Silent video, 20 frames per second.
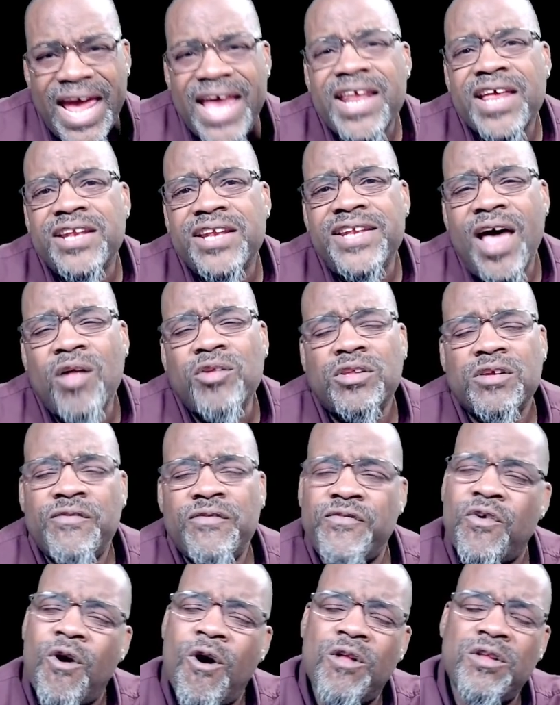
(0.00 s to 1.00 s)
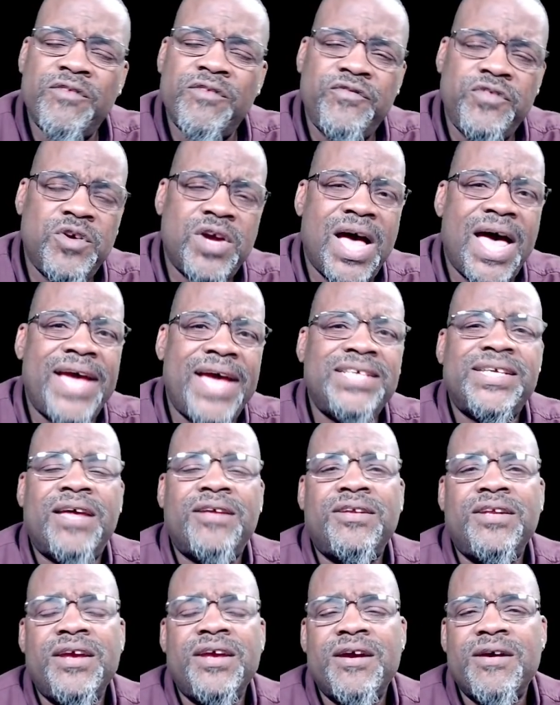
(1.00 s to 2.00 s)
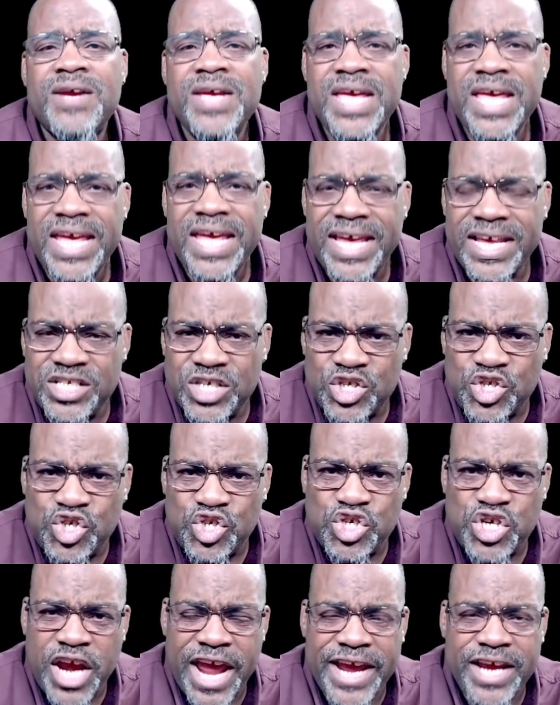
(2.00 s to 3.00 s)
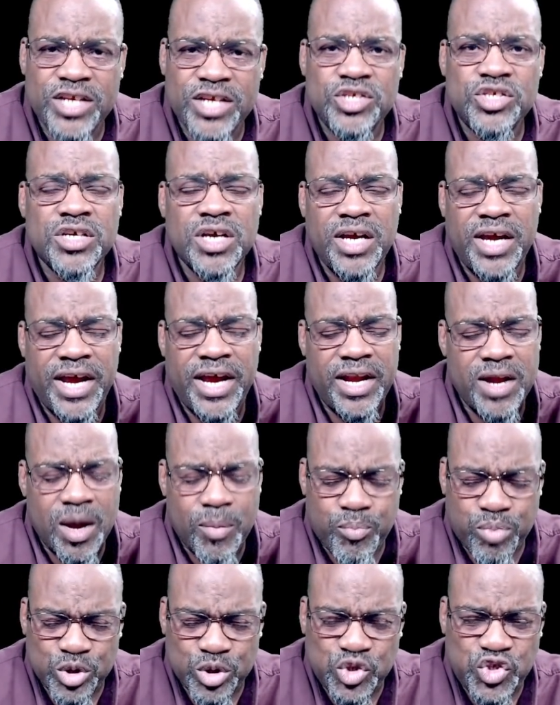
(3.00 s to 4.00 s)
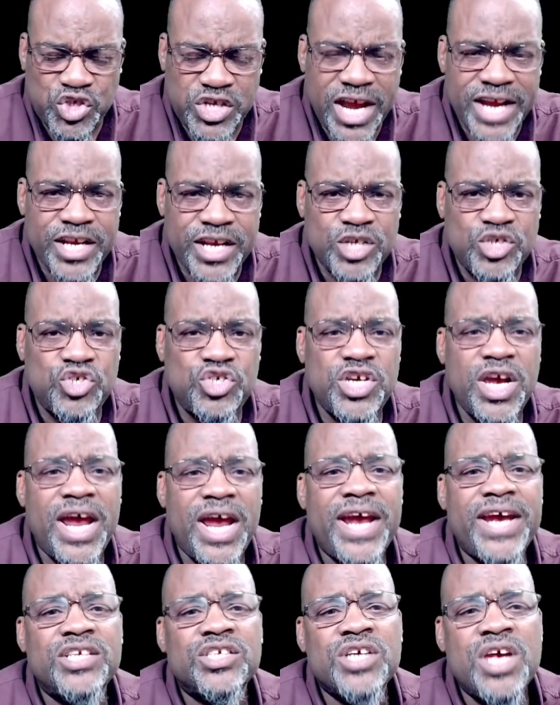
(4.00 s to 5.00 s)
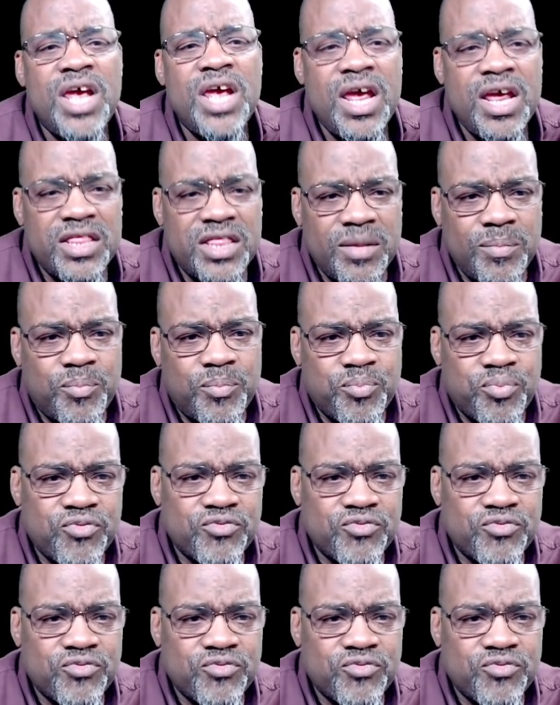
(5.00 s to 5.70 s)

And a delta for all of you guys out there is a change and a percentage change. The,